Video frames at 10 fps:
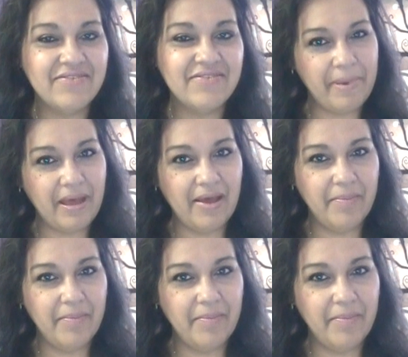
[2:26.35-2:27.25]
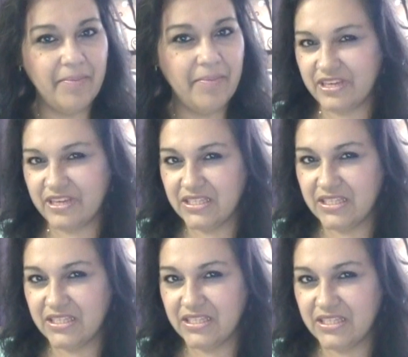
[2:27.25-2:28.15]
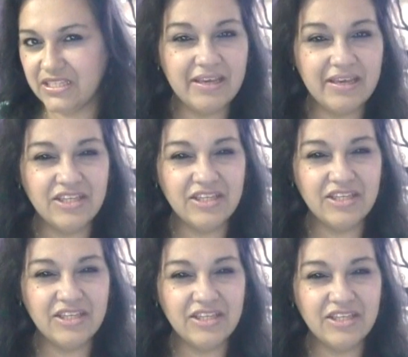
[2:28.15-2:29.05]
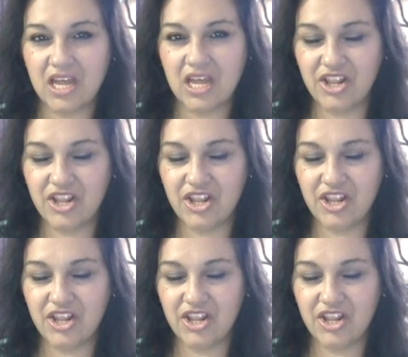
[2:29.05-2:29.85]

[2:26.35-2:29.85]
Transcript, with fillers: vamp up and fix a little bit, changing the color.